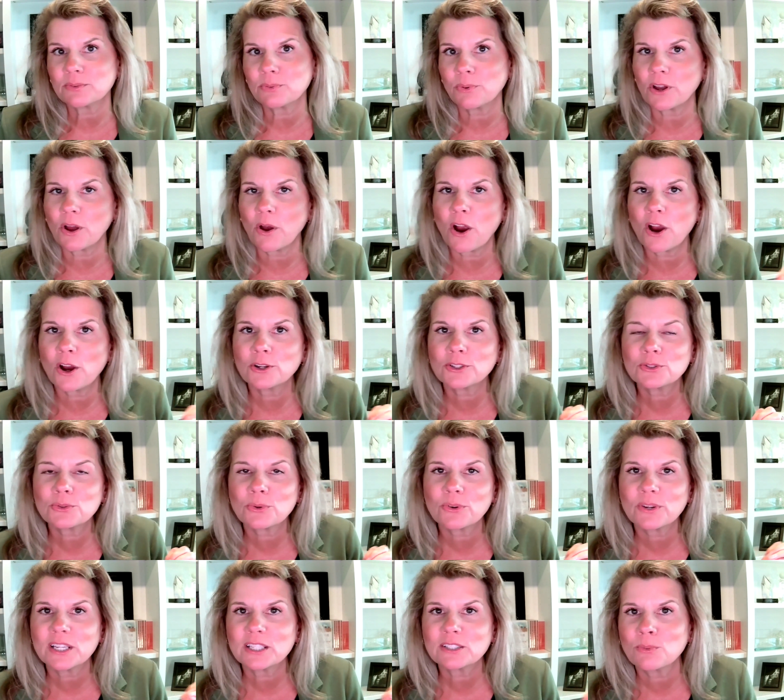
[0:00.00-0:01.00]
Her
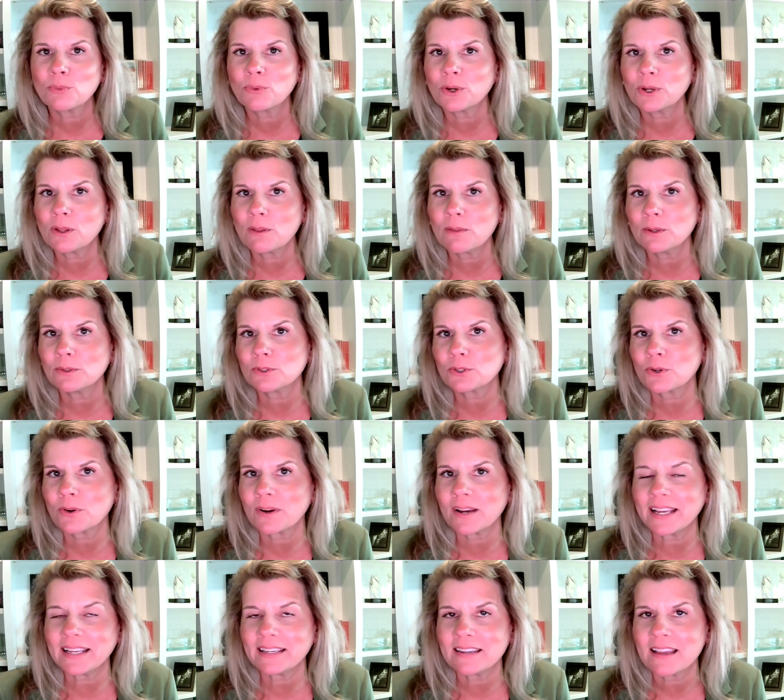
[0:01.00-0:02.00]
story is one of those
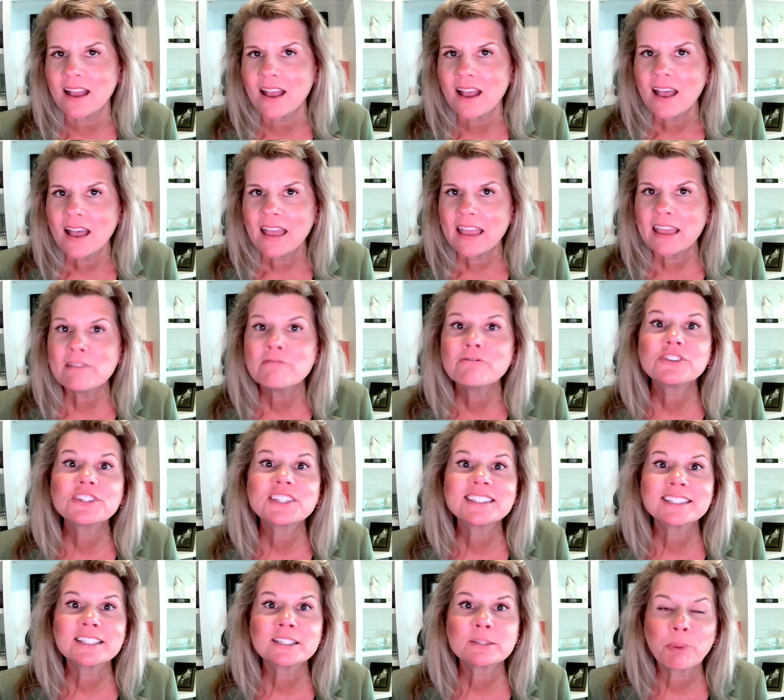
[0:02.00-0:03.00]
great
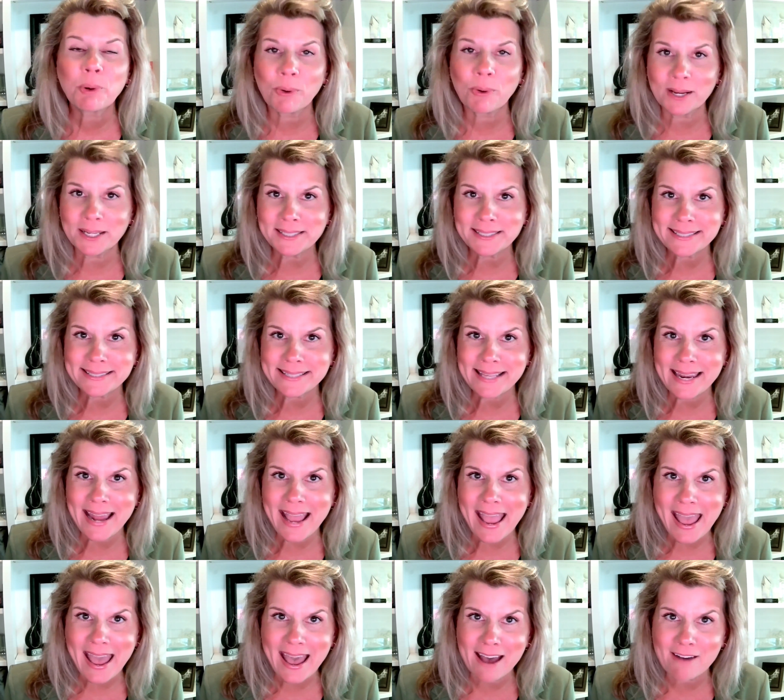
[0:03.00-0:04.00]
emphasis points that
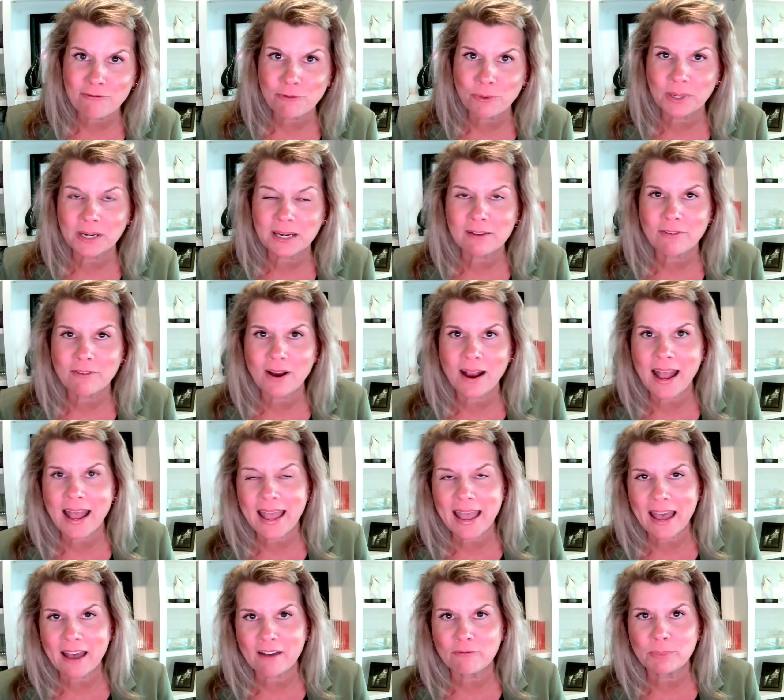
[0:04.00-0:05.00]
I have whenever I
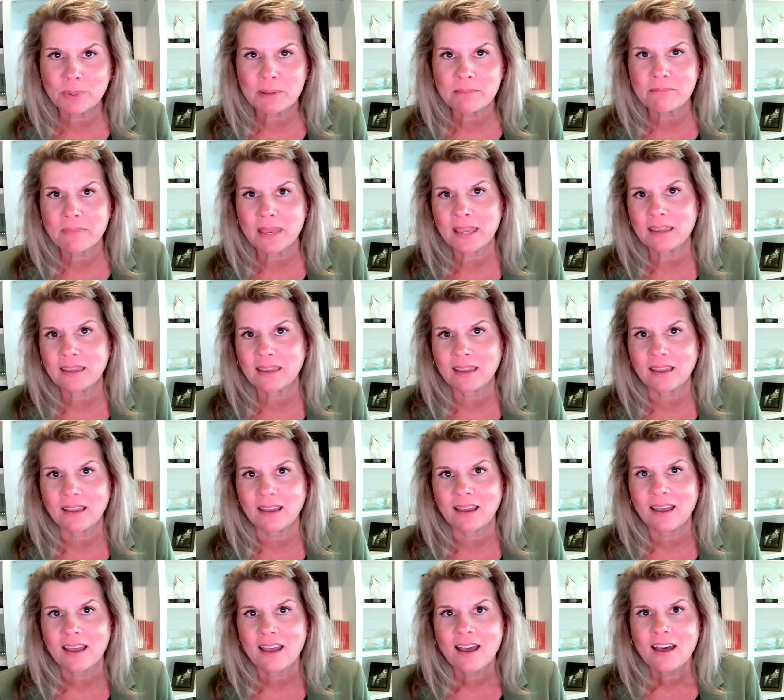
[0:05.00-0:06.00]
have been
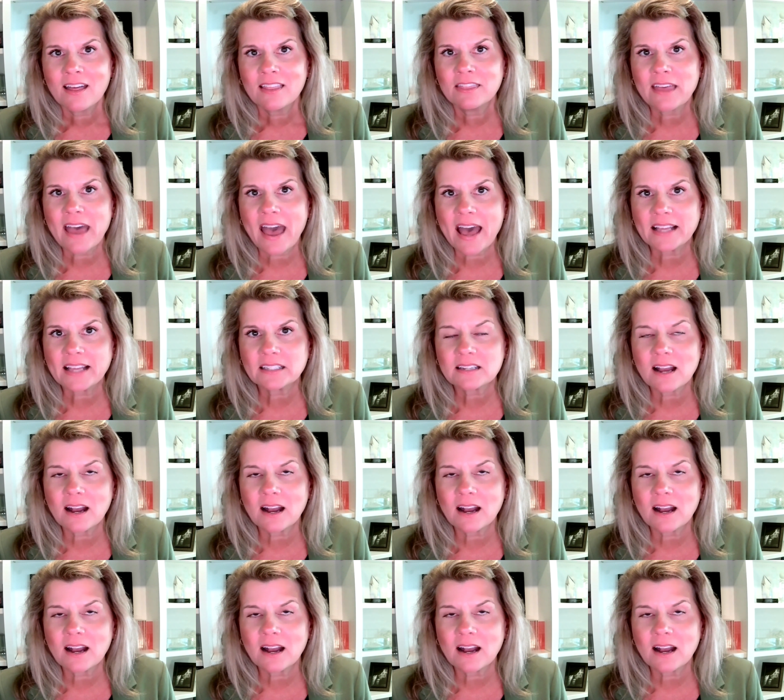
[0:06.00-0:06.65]
making that,